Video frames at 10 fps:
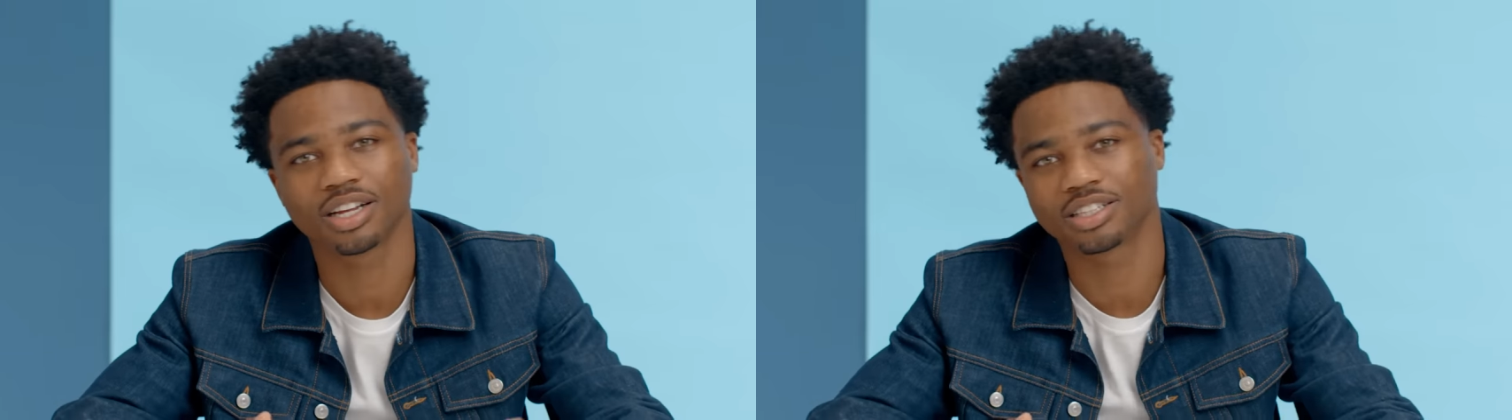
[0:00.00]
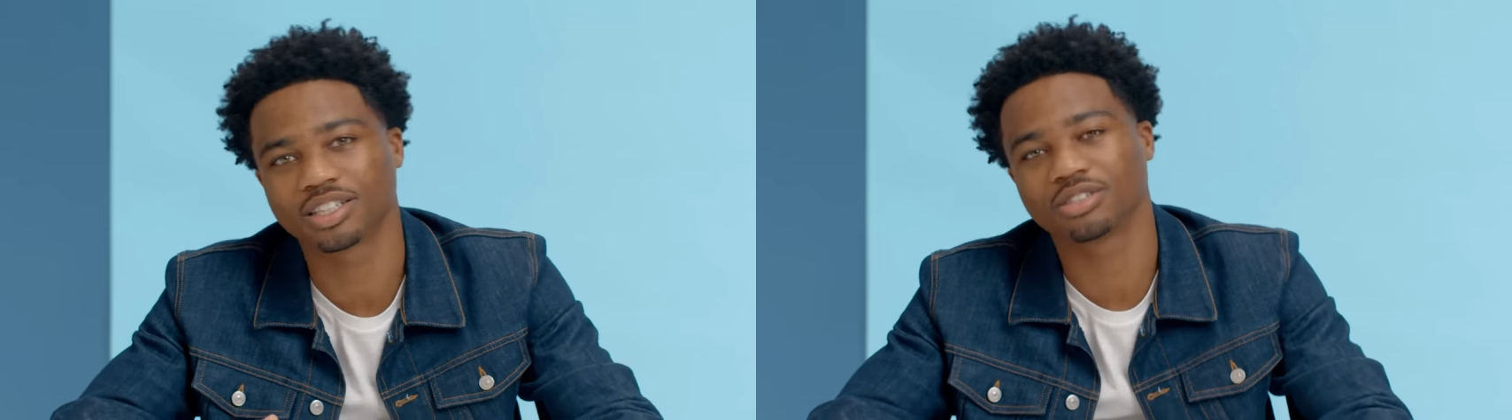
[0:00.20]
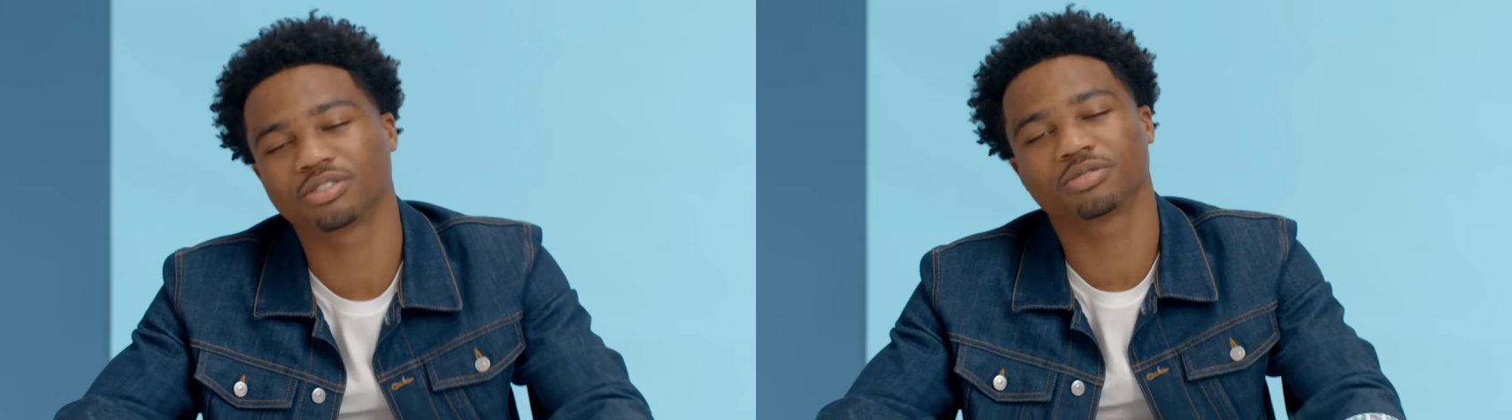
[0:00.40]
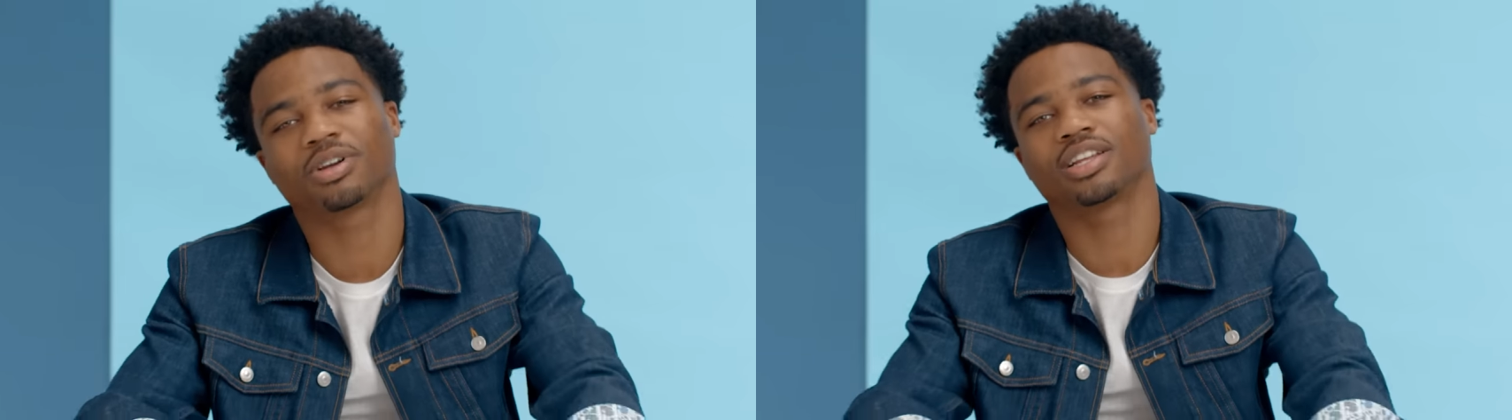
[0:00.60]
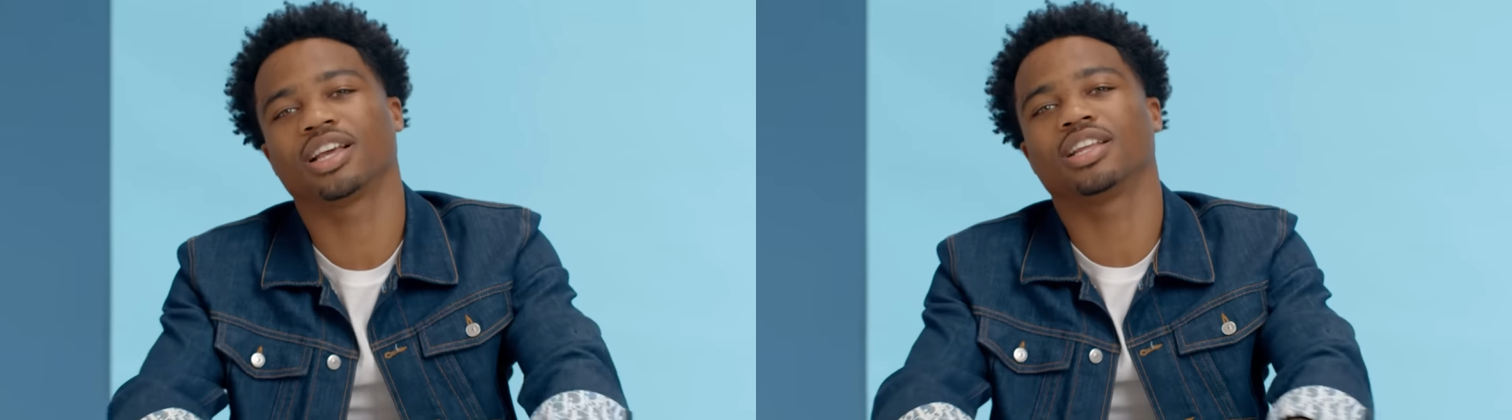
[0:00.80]
essentials,
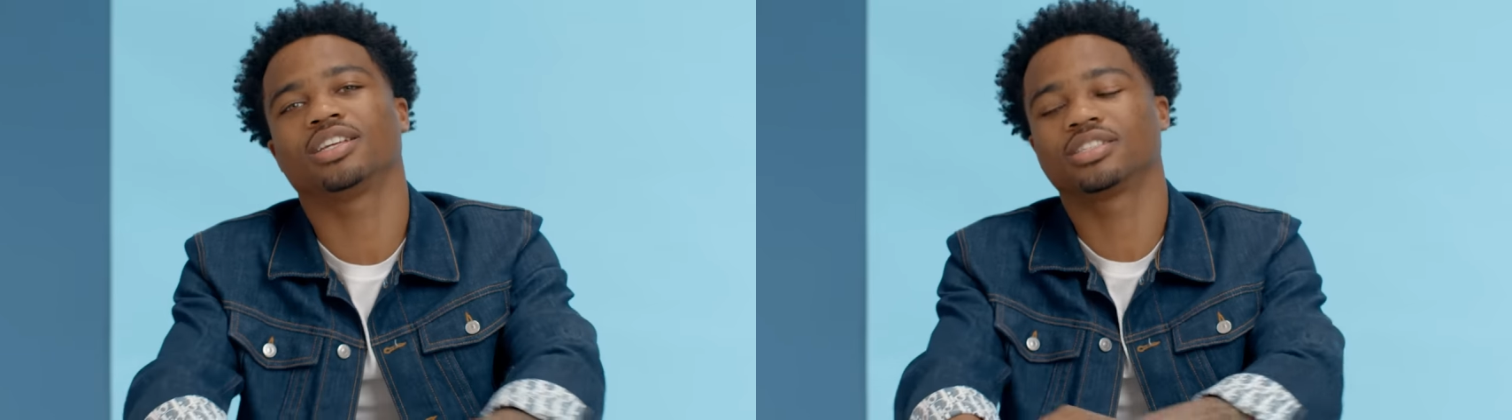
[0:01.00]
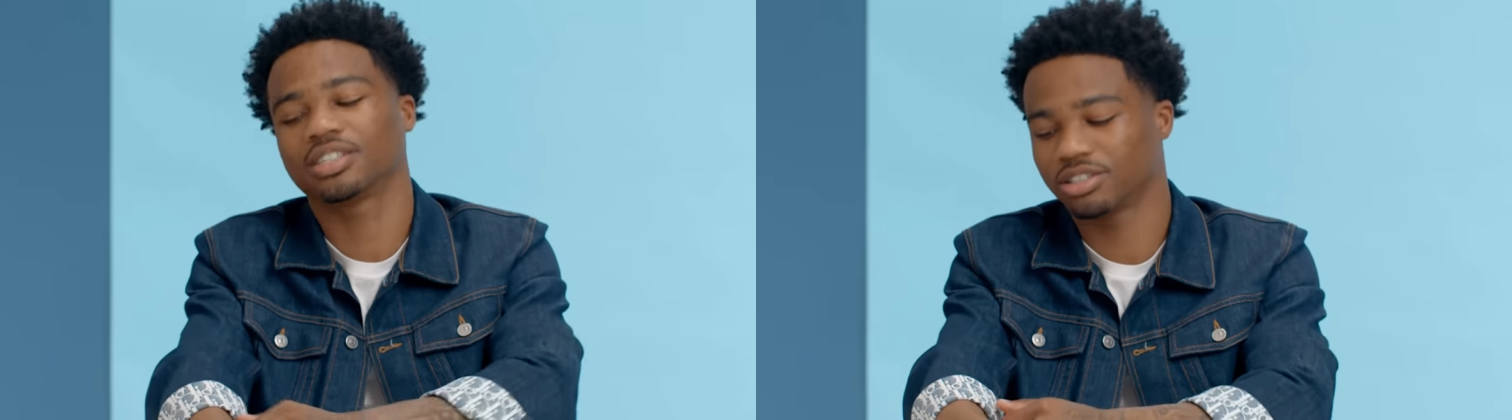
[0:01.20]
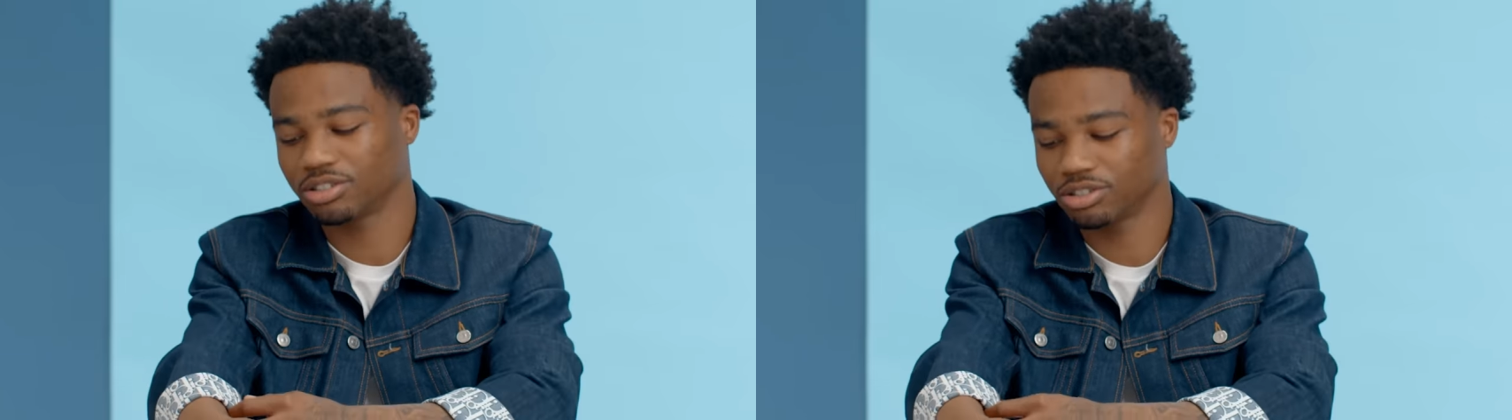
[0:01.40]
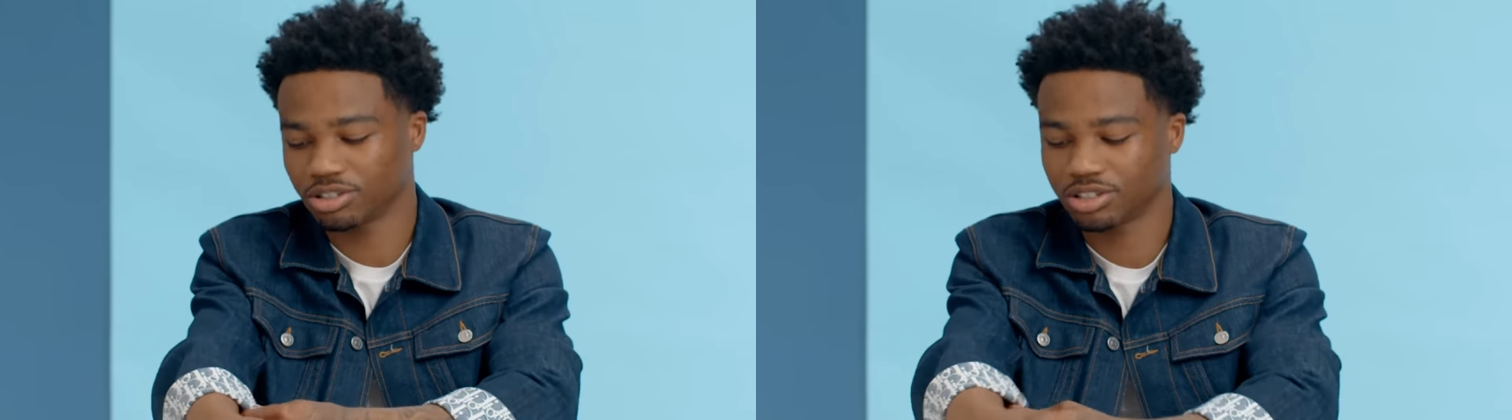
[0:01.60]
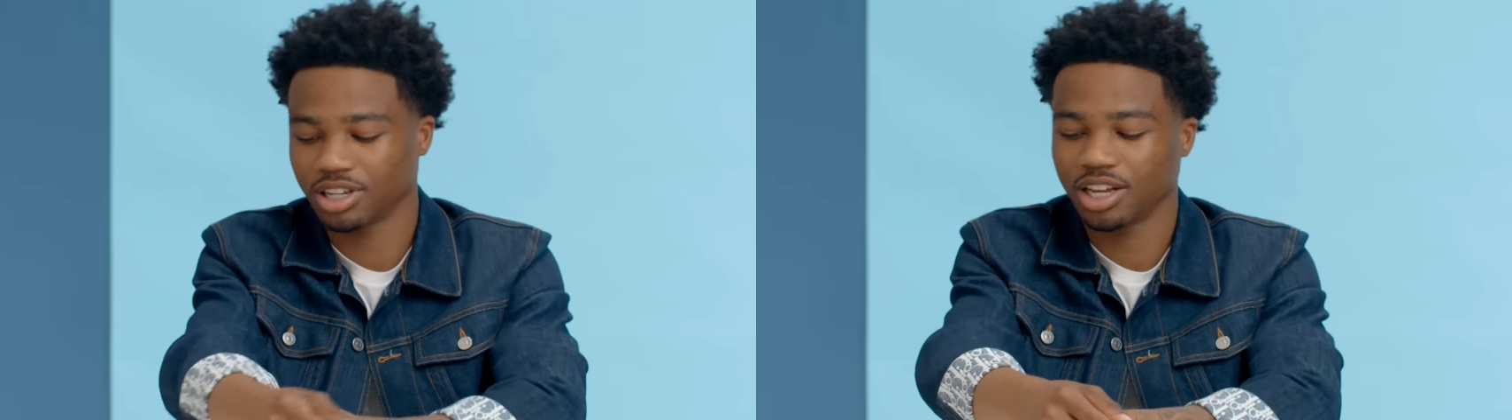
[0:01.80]
my daily essentials.